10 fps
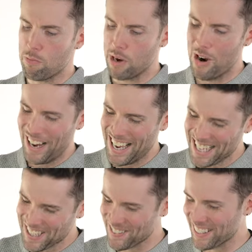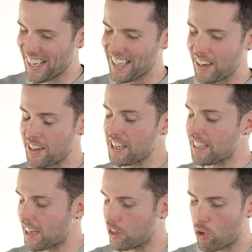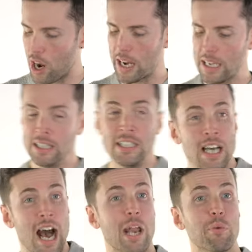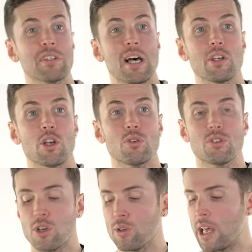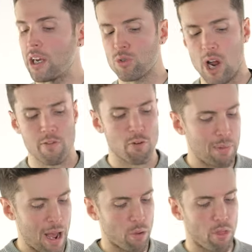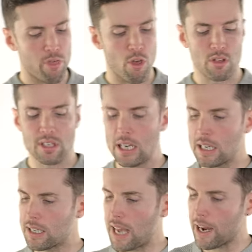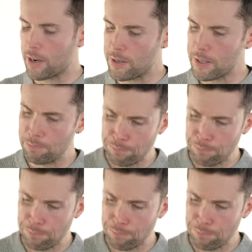I'm being honest, but there you go, you can see it dry. And it will tell you to let it dry for about 30 seconds.